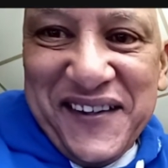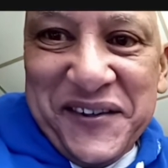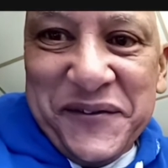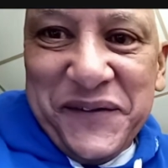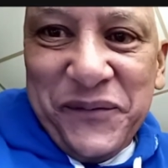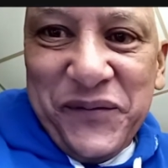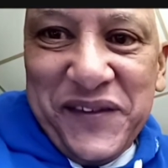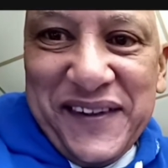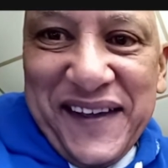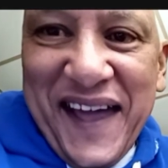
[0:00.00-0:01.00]
then came
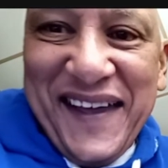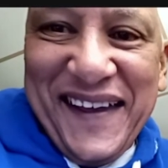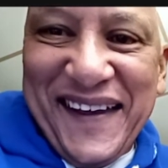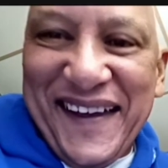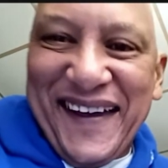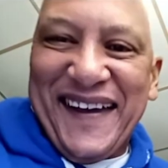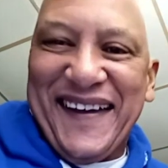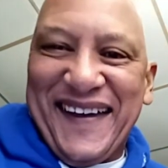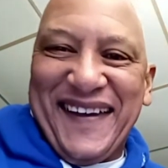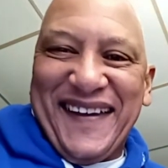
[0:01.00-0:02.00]
back in. He was out
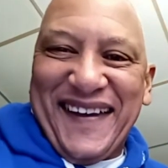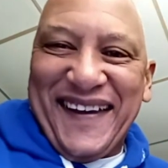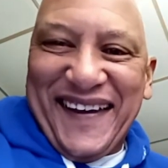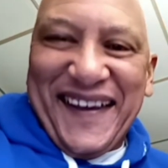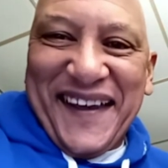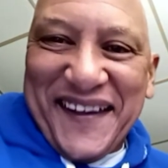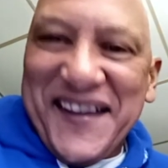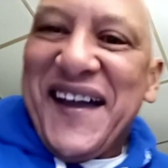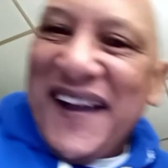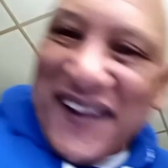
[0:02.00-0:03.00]
of bounds. It was like people
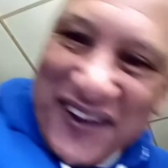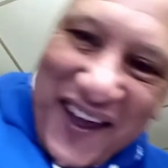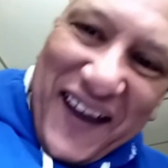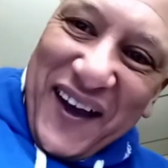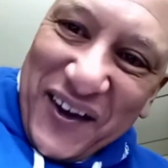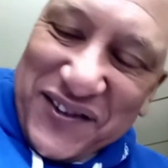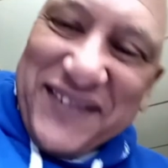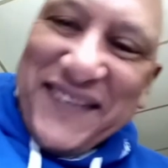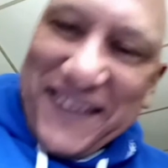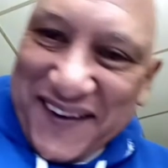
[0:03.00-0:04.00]
was pushing him out of
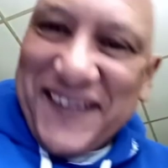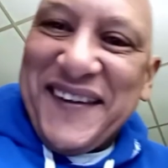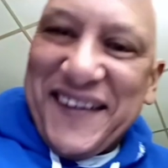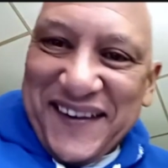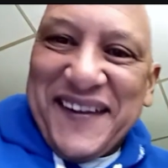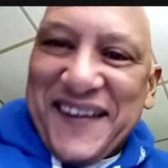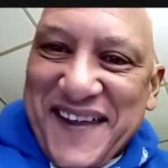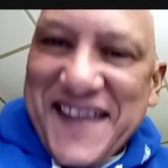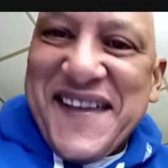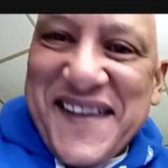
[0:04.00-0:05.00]
bounds, and then he came back
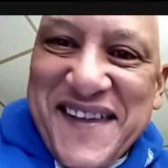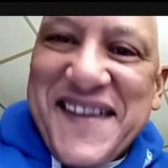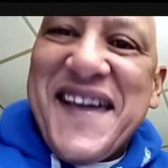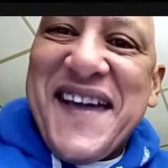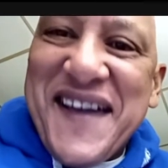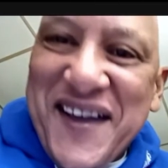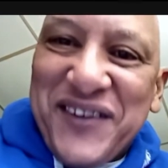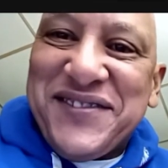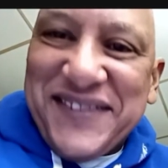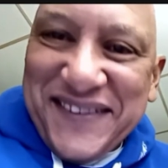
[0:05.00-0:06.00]
in, and
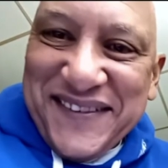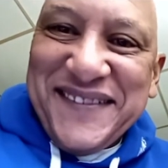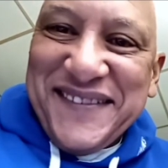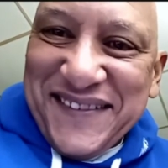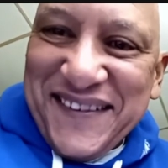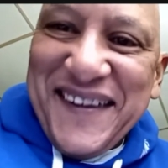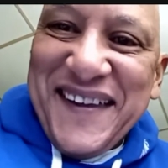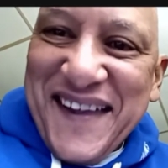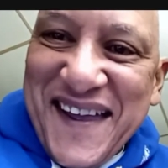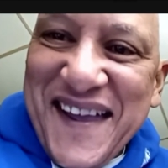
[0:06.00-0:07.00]
just
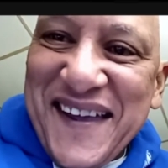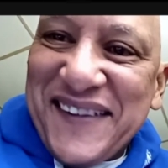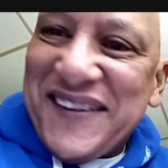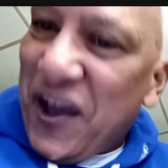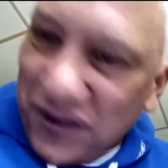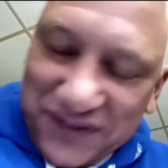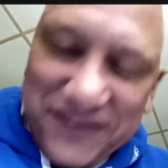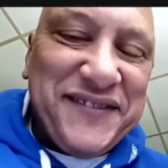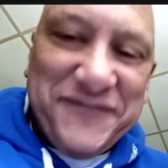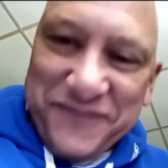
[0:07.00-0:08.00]
with the fro,
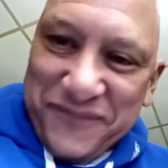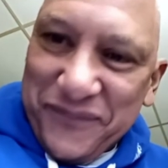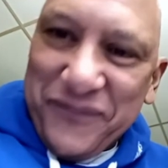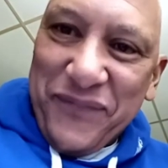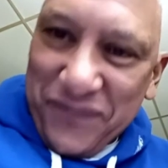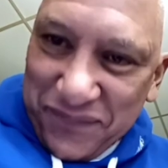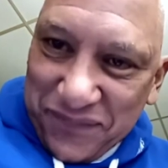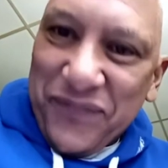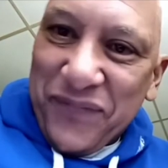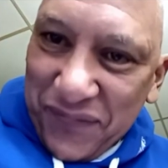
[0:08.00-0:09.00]
just with froed out
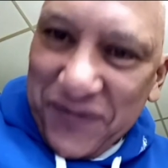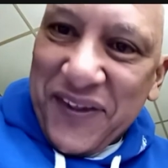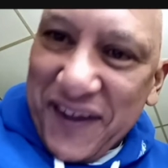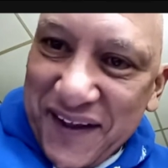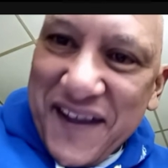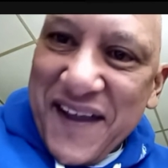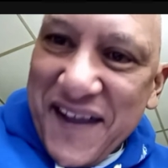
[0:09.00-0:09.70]
in Converse.